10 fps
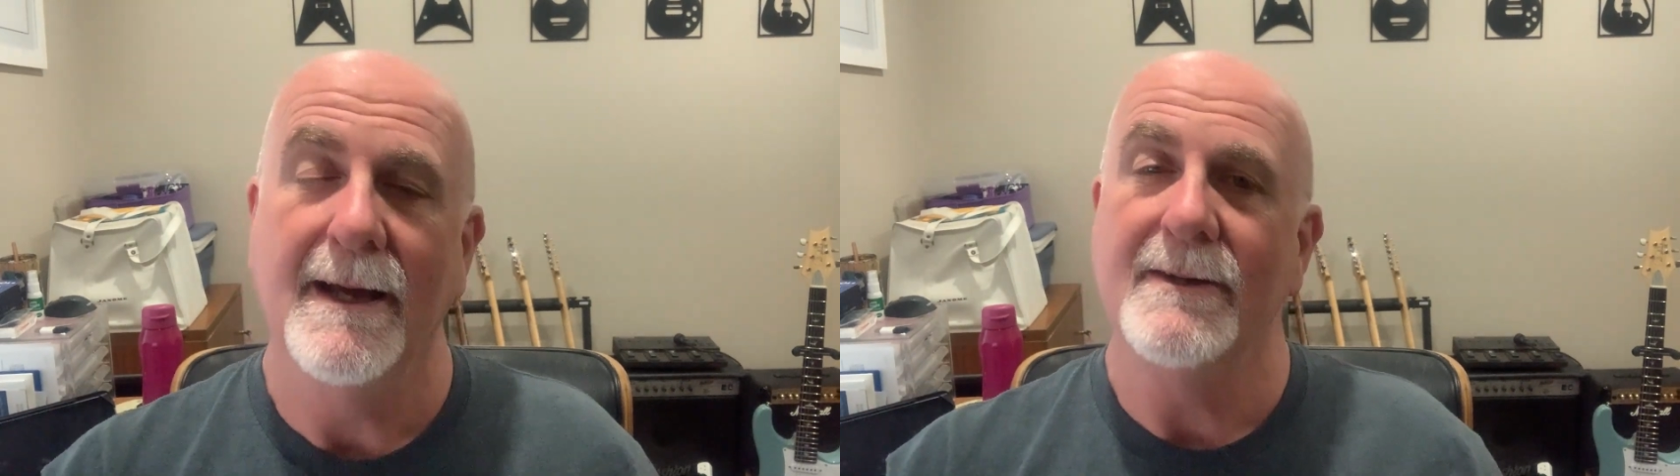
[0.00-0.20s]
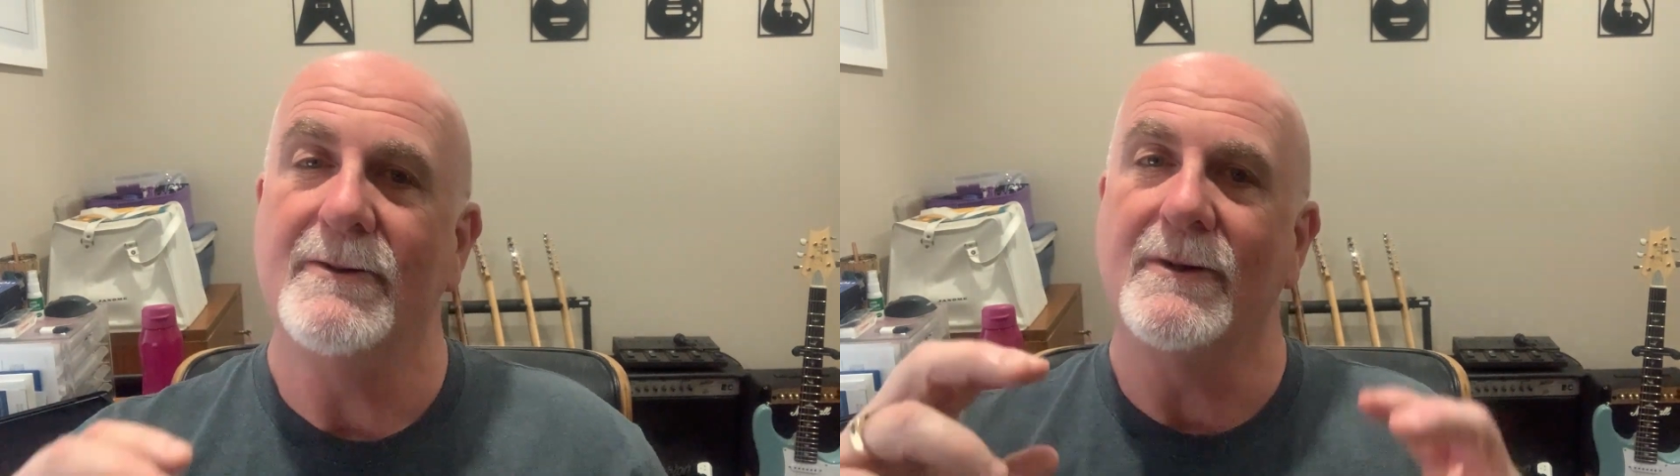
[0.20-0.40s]

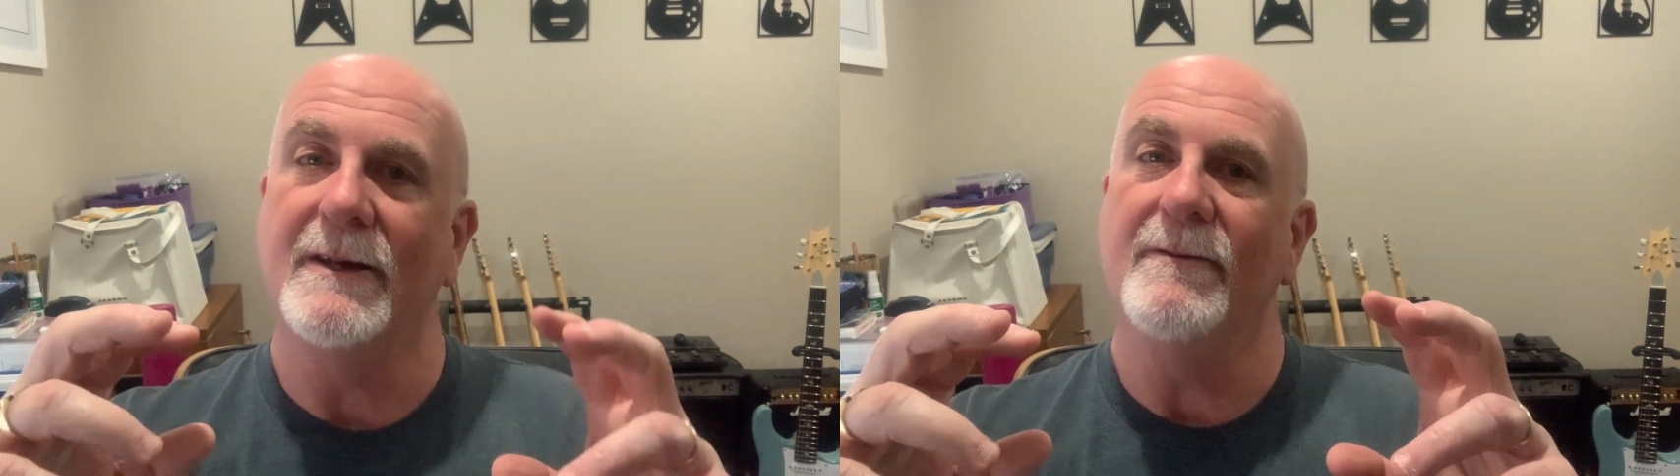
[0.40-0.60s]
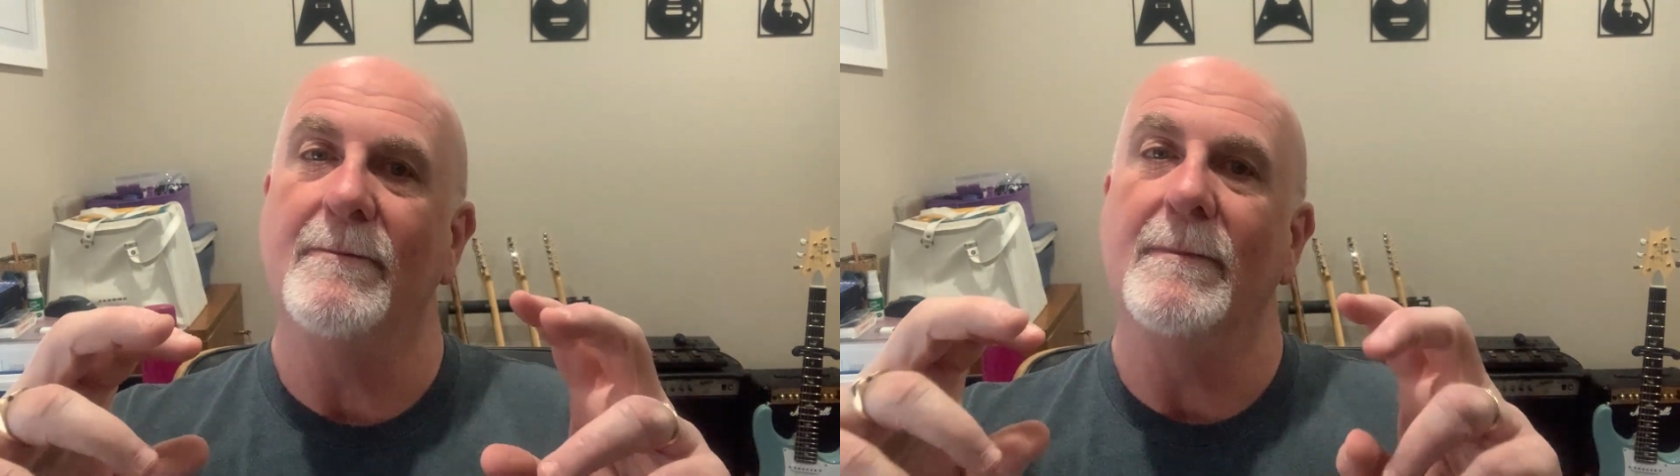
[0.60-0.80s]
to
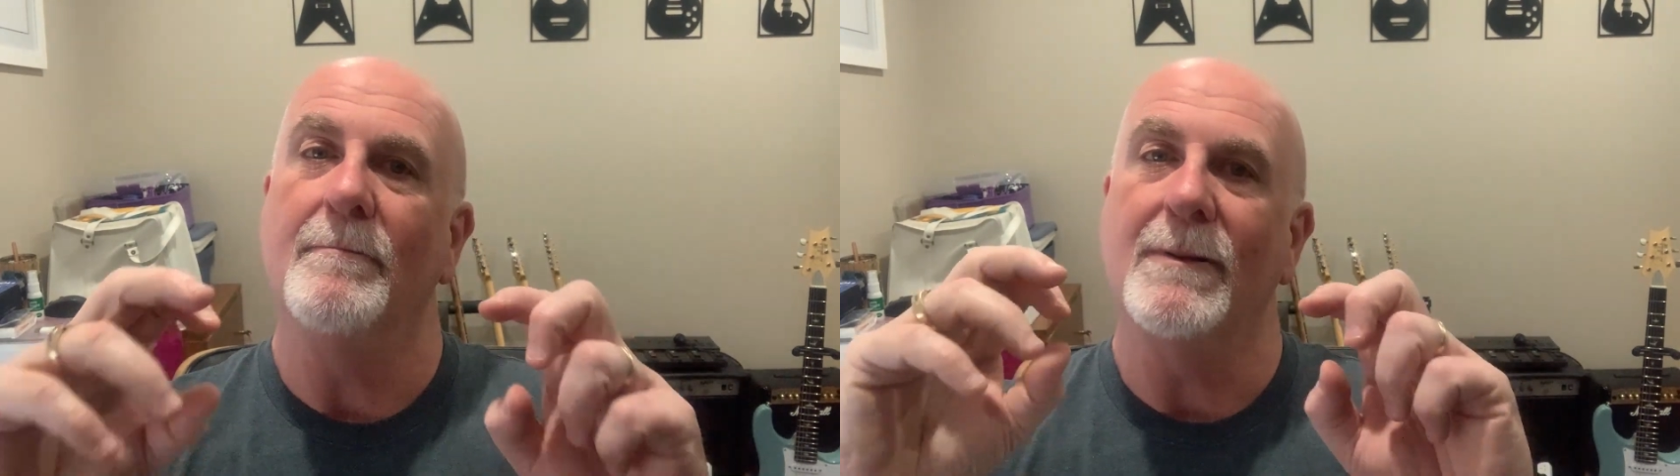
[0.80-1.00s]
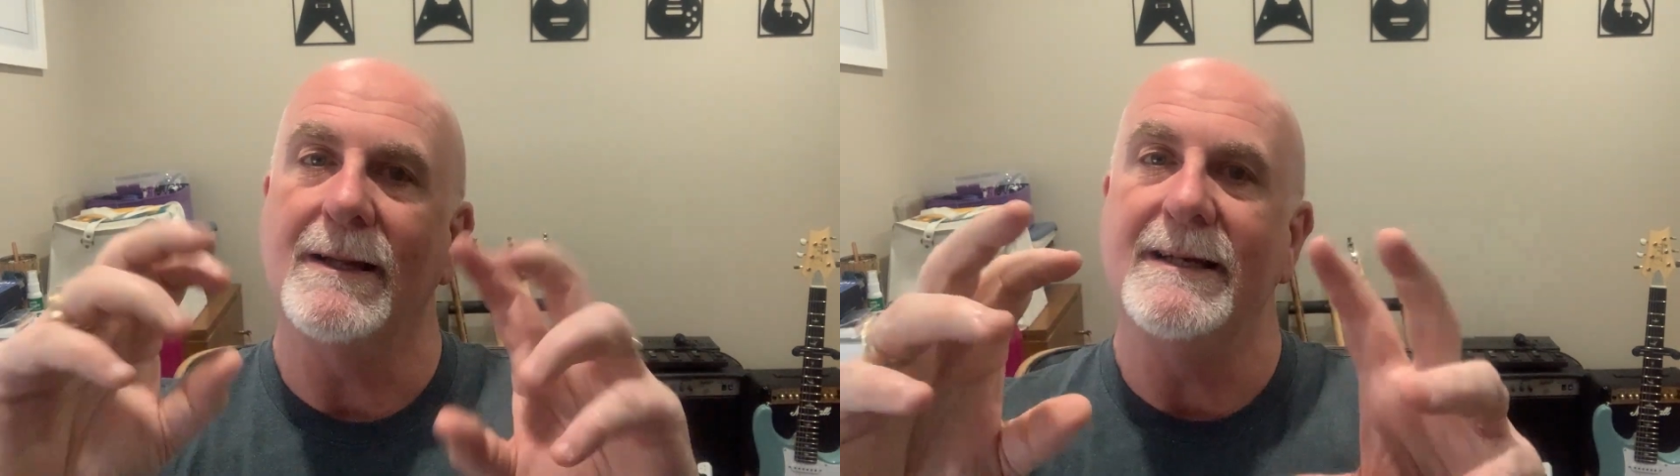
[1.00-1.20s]
give them
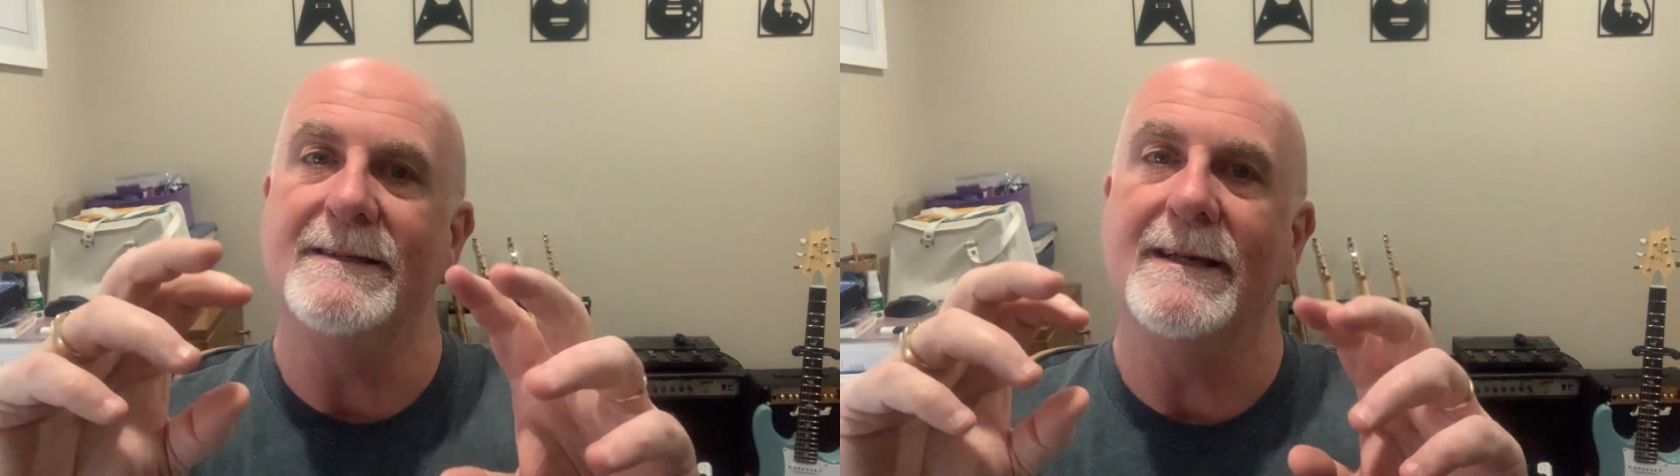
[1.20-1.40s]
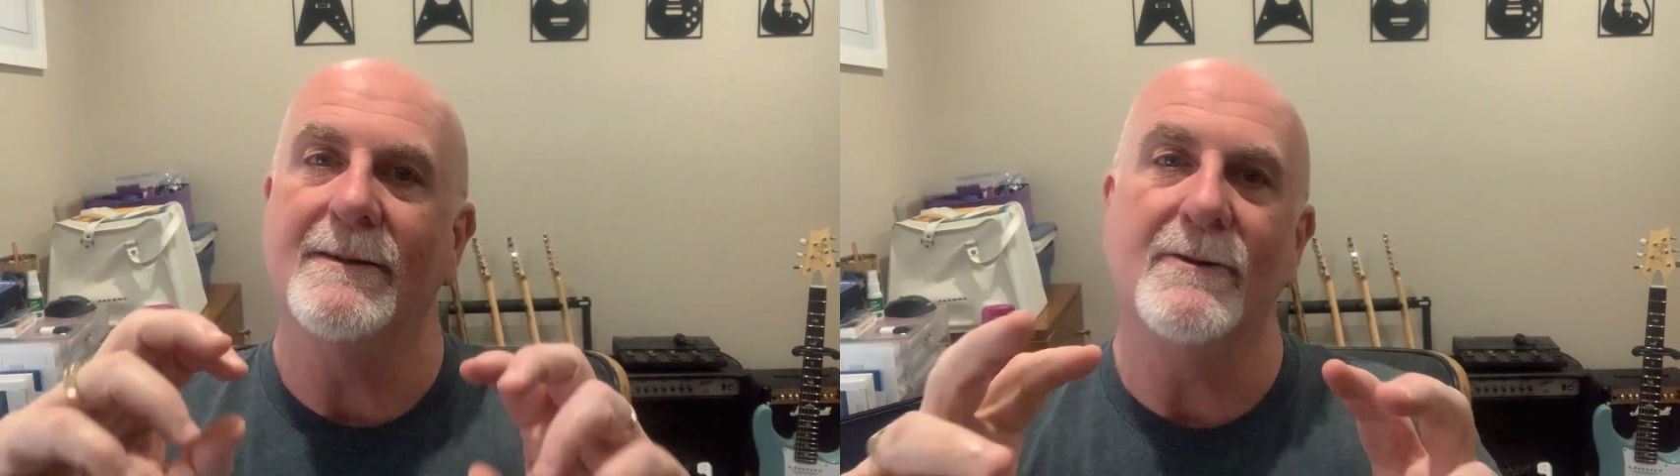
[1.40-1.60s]

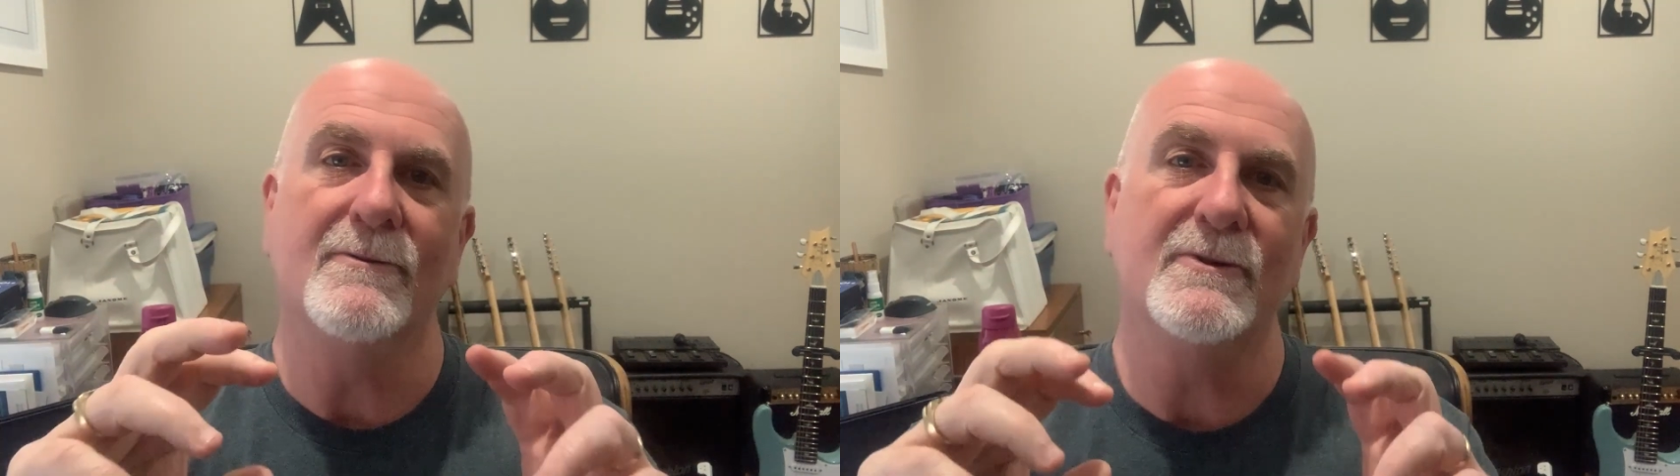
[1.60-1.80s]
pleasing little